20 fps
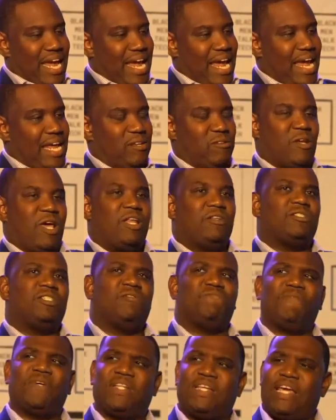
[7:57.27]
and, and
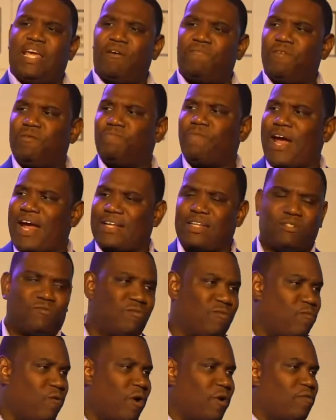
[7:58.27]
typically every practice
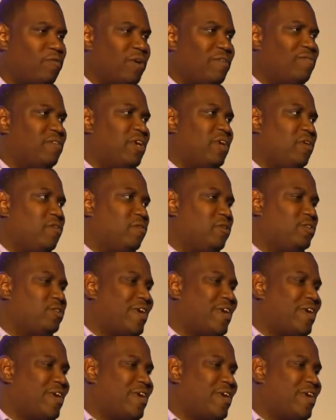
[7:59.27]
we work with, we're